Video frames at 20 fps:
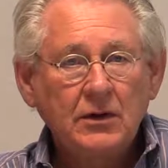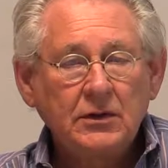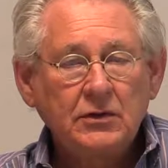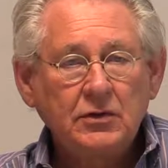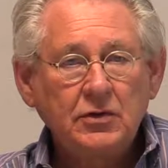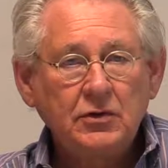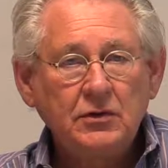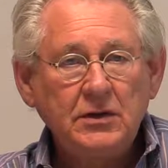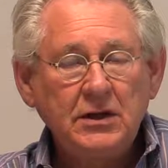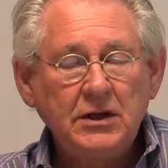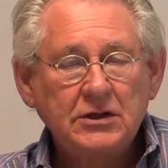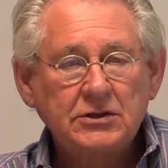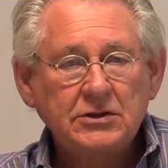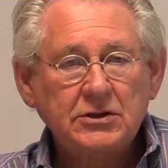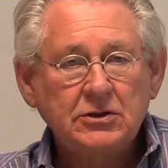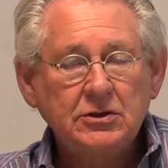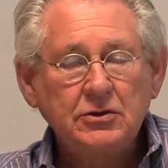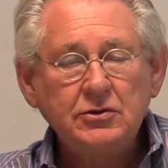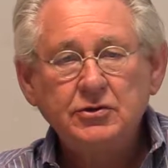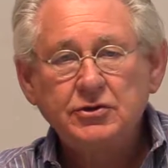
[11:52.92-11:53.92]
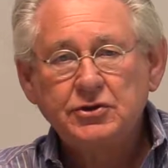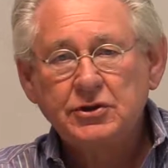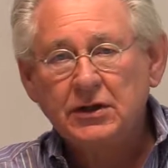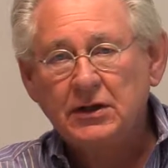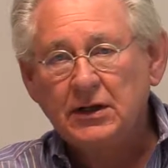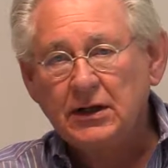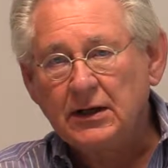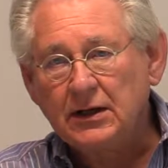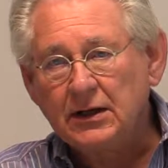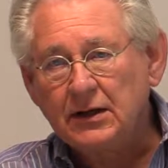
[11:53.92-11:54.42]
to the
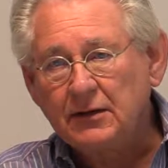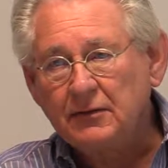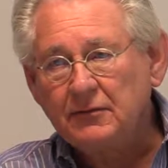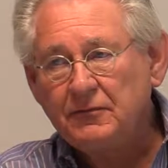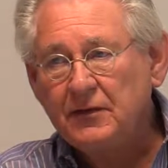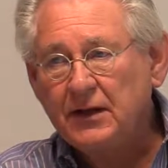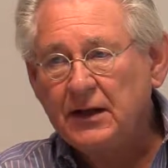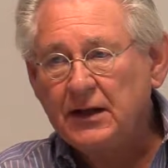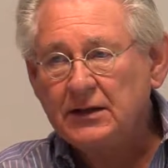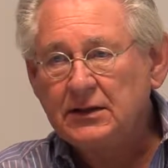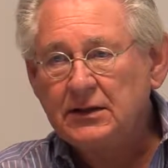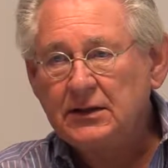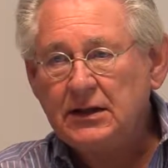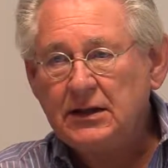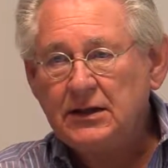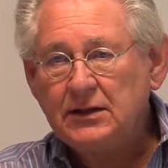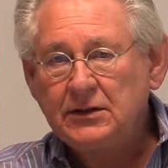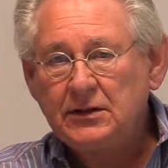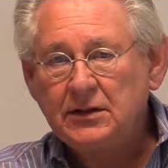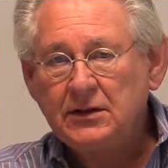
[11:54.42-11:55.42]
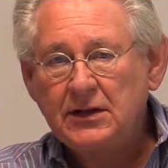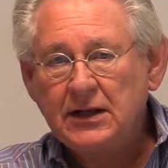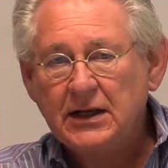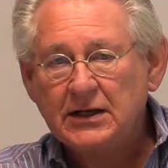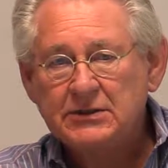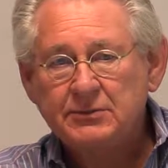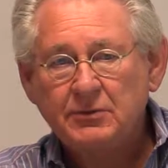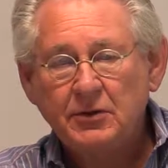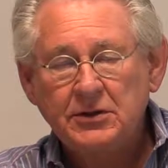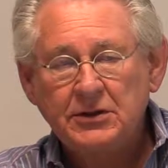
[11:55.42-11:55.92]
exclusion of, and indeed to the
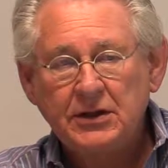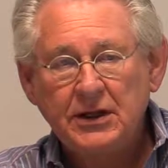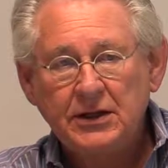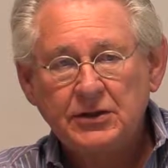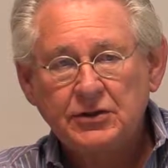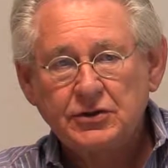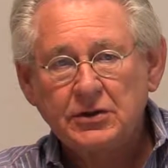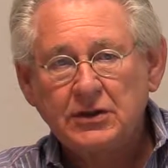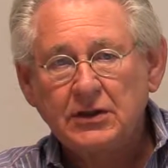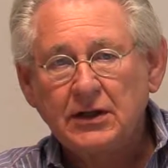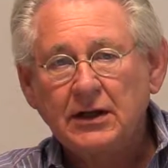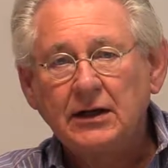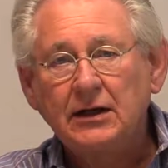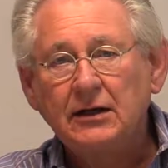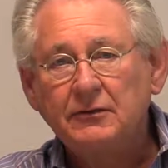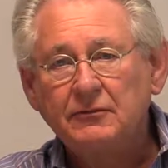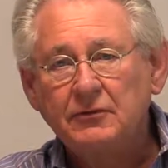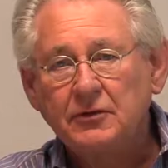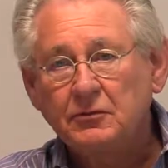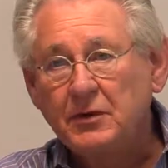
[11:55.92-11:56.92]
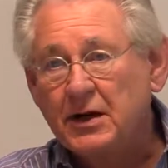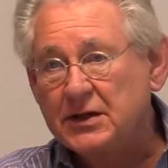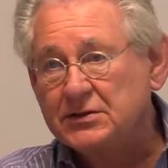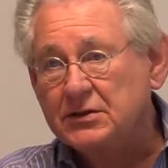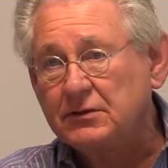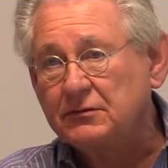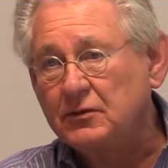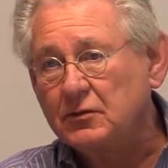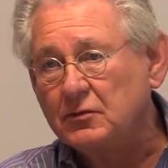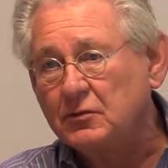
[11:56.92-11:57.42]
exploitation of, the
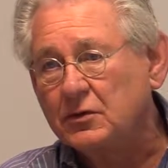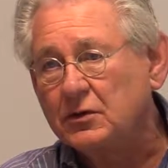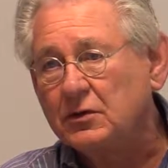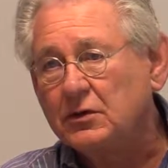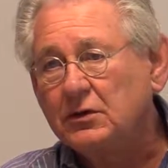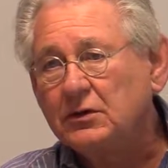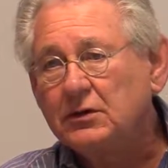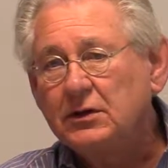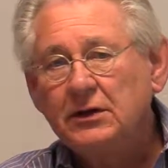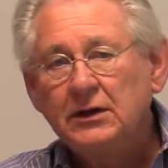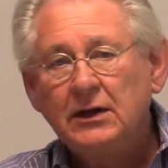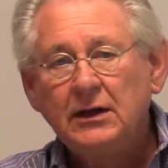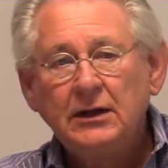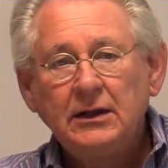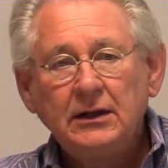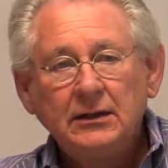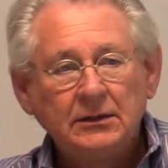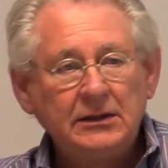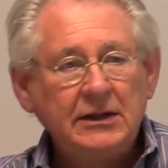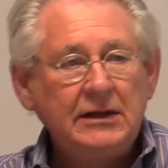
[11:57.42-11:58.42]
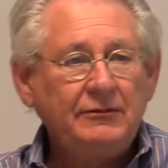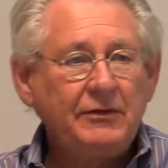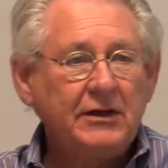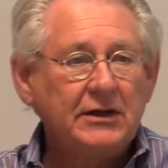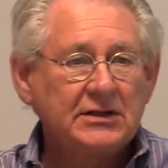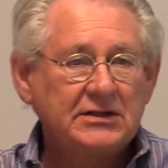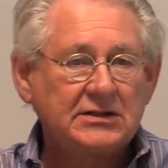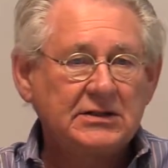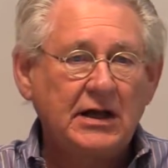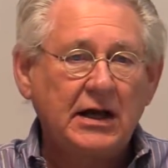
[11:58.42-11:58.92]
rest of the world,
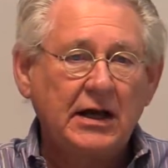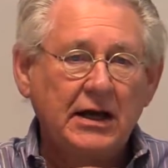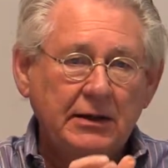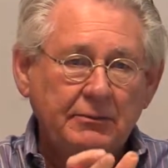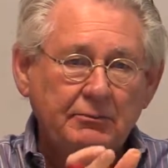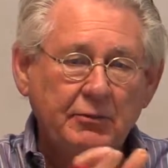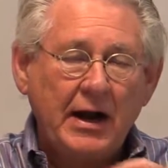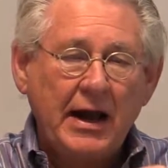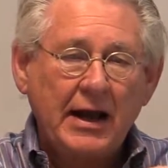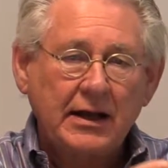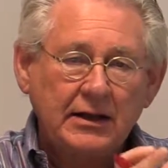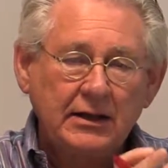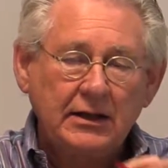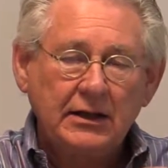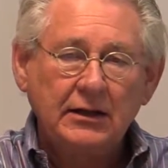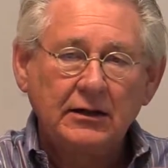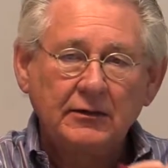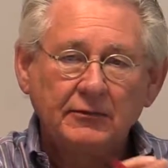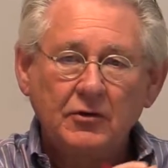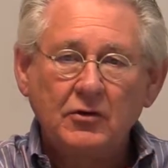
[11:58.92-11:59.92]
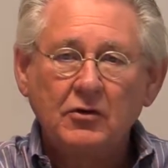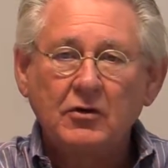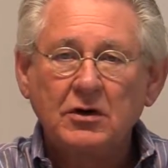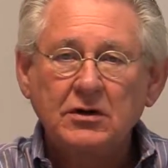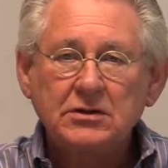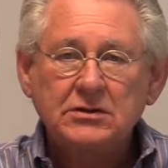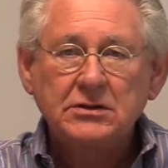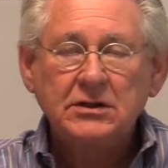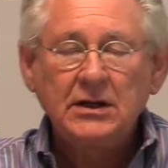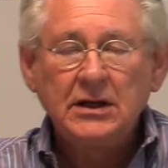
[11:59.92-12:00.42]
leaving aside, bracketing, of
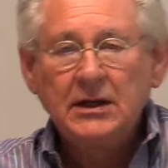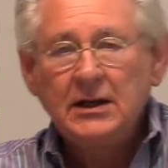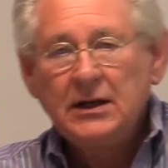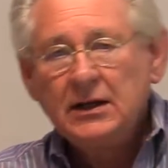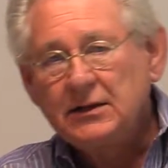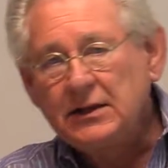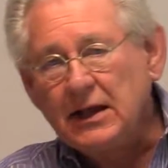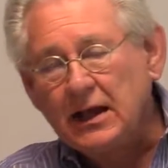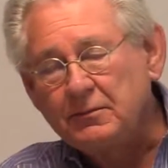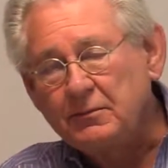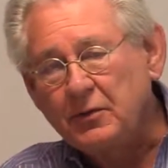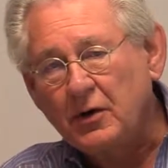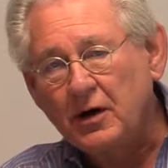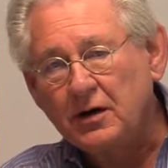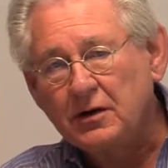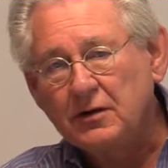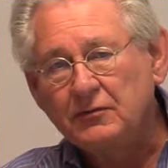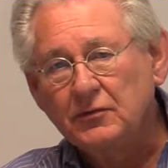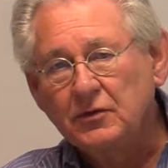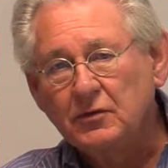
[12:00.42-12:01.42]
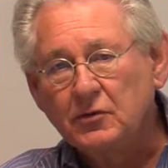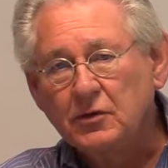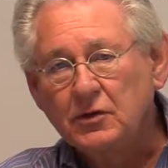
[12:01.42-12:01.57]
course, that part of the